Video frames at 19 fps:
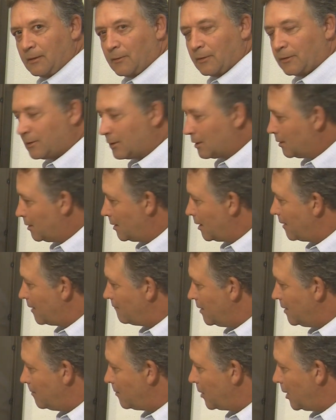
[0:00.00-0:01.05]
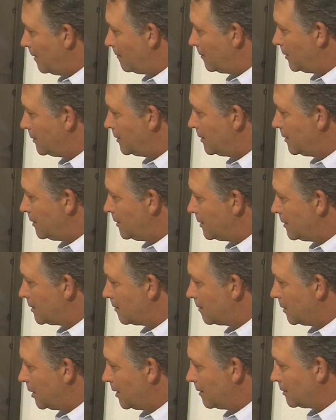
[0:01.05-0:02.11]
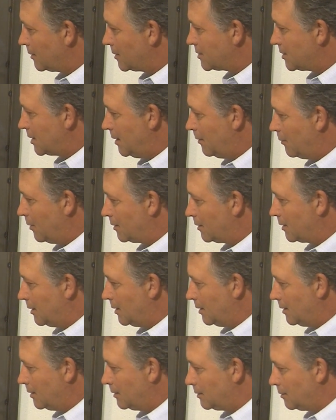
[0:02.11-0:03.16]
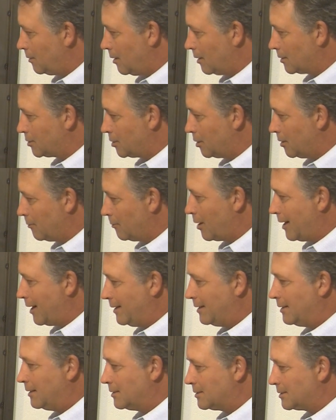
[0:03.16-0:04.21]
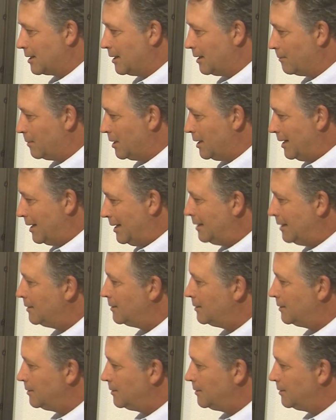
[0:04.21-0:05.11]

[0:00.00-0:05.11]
with a good IV pump to be able to see what the long-term rate is going to be